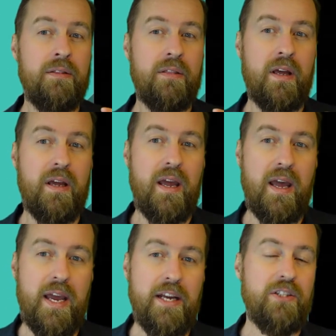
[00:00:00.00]
The
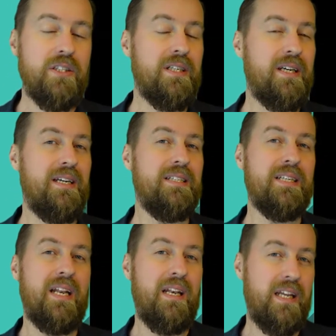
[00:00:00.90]
agent is
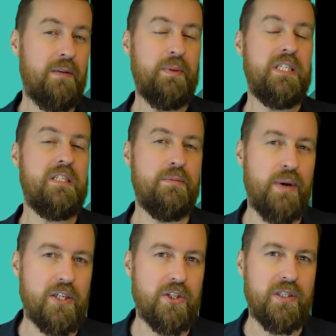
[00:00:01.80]
a little bit
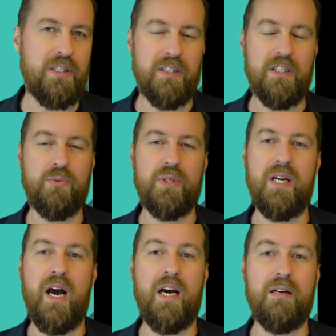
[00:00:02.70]
special in this
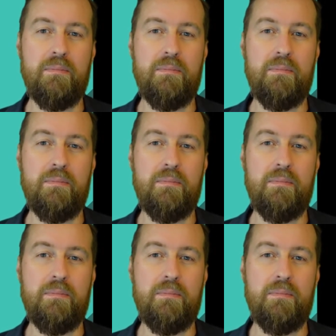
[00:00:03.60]
regard